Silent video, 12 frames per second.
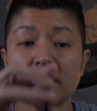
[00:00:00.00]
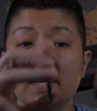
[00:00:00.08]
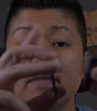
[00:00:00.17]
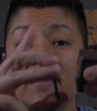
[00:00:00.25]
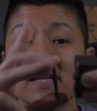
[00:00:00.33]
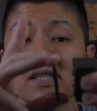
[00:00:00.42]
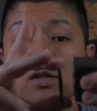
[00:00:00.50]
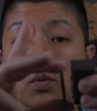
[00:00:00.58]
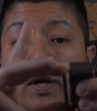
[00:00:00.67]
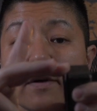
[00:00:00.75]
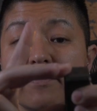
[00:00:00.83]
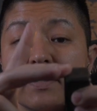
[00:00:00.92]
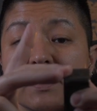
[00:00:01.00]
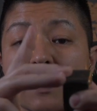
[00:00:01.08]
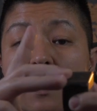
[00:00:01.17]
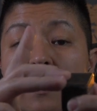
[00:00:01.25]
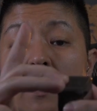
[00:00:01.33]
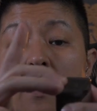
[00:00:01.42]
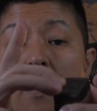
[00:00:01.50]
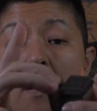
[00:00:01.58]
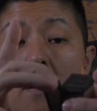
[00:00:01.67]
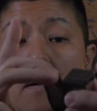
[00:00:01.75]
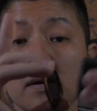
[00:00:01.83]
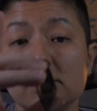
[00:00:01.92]
And that's the way it fits on.
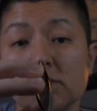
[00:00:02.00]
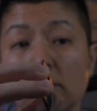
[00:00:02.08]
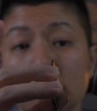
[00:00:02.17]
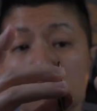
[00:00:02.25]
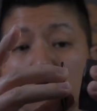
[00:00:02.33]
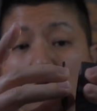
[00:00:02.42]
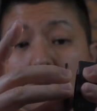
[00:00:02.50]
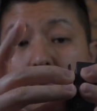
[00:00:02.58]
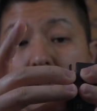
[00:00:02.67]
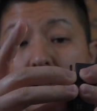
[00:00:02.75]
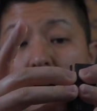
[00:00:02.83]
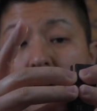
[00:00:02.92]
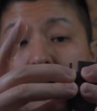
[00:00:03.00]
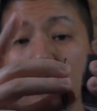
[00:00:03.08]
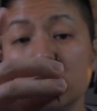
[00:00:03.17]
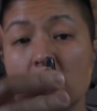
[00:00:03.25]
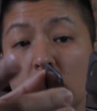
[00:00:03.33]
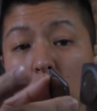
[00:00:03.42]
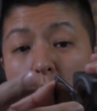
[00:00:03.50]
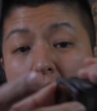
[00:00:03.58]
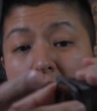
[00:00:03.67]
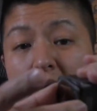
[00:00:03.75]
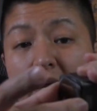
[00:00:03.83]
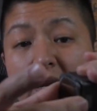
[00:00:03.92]
So if you try to put it on another
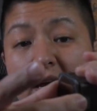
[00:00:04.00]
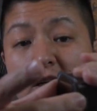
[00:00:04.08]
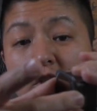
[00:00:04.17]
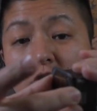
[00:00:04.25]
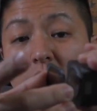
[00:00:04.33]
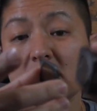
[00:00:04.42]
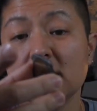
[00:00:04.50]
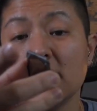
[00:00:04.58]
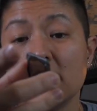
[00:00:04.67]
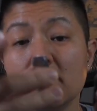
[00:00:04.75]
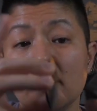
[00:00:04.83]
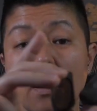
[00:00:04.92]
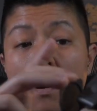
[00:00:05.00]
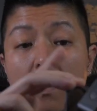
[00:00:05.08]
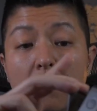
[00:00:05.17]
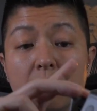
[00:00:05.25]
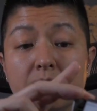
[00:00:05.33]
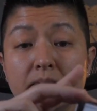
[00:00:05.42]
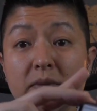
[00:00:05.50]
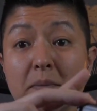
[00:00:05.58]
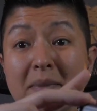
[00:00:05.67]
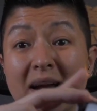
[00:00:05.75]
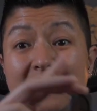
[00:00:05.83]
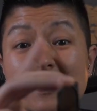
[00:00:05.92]
way, it actually, the
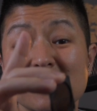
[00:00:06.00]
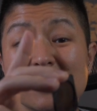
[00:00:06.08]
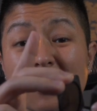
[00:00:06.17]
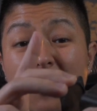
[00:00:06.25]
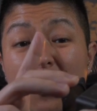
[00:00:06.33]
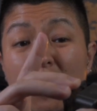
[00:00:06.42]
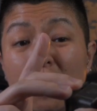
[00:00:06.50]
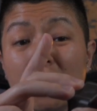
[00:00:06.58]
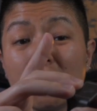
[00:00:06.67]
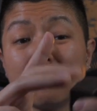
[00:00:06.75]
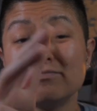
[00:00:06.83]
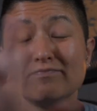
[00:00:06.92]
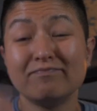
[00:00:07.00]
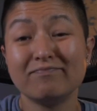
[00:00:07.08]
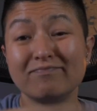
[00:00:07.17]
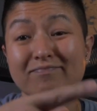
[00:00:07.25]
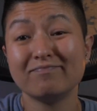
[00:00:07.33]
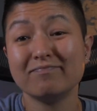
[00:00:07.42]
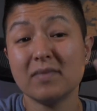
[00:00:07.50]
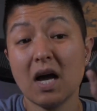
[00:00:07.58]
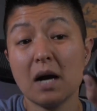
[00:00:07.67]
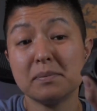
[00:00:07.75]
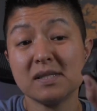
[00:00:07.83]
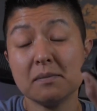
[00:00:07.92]
magnets are
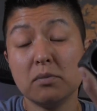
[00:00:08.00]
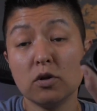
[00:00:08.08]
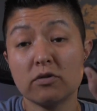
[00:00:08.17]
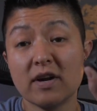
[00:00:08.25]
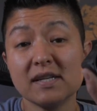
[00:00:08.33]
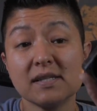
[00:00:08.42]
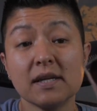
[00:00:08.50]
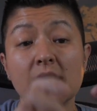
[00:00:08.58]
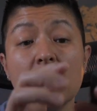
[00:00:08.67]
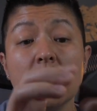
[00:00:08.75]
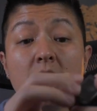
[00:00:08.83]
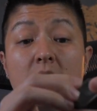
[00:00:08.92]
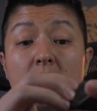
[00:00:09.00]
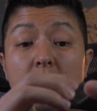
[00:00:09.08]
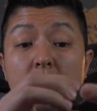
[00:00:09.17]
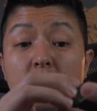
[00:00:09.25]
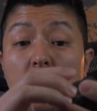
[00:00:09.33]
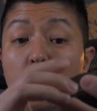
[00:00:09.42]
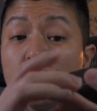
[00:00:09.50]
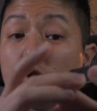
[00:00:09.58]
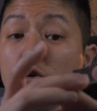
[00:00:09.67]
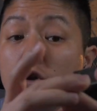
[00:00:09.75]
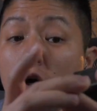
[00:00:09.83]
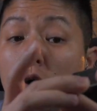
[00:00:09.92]
opposite polarizing. So
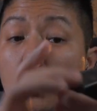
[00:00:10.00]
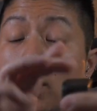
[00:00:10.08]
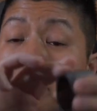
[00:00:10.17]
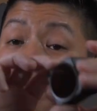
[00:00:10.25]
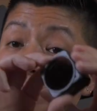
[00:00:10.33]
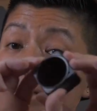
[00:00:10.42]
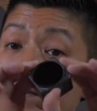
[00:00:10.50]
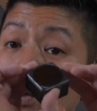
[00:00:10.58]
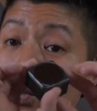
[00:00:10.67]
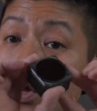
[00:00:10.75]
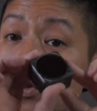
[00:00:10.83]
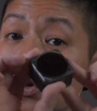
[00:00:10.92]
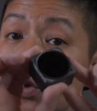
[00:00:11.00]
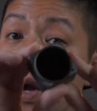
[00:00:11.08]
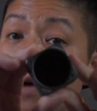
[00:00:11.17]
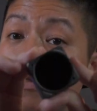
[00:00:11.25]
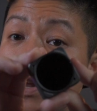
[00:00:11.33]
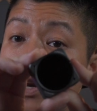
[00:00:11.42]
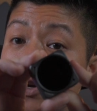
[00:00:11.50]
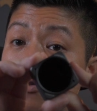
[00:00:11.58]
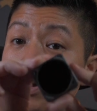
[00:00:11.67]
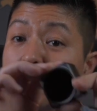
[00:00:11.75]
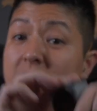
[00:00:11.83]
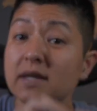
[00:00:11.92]
you'll know whether you have it on
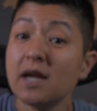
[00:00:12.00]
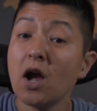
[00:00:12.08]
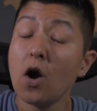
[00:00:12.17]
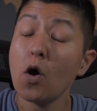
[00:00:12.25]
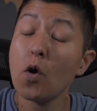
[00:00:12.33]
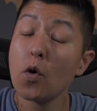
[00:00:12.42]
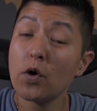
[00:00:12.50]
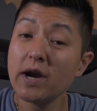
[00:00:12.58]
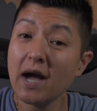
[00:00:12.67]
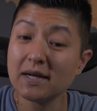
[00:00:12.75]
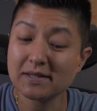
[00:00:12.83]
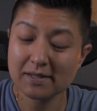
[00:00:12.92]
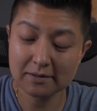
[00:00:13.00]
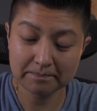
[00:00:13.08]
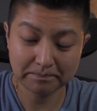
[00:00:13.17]
correctly or not.